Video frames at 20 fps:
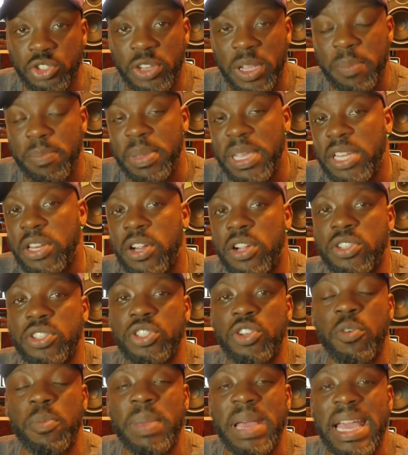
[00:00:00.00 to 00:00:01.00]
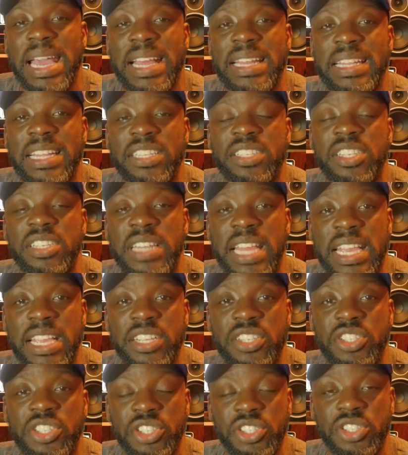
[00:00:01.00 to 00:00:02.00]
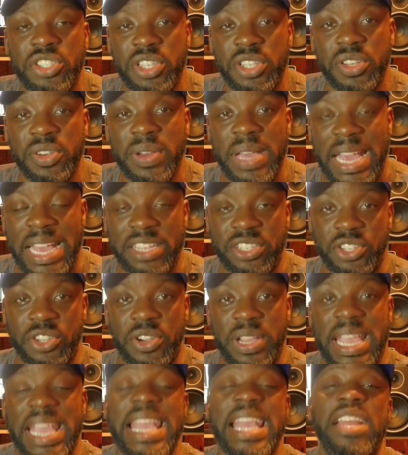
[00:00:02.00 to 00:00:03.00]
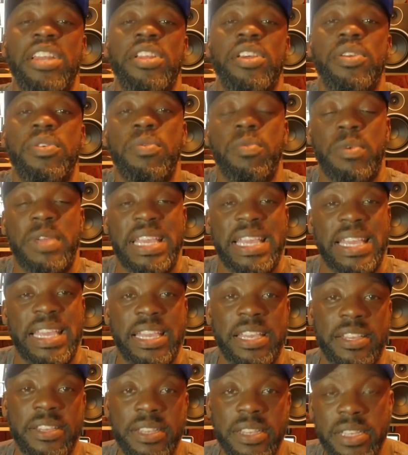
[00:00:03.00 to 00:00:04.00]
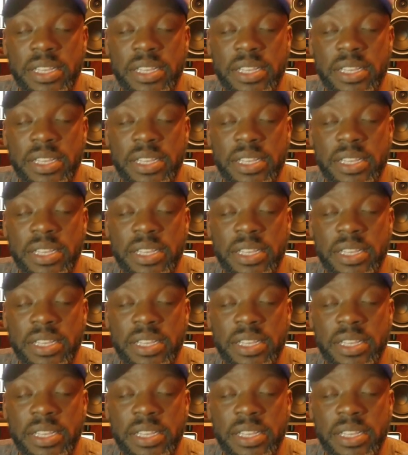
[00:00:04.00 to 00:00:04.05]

Dre beat her so bad that today she still has her head ringing.